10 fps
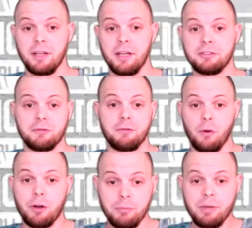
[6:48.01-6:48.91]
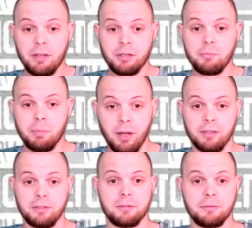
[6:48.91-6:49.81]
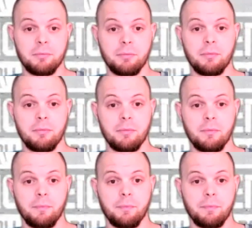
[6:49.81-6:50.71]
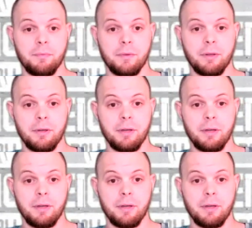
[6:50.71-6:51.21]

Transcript: is 40 million plus. Yeah.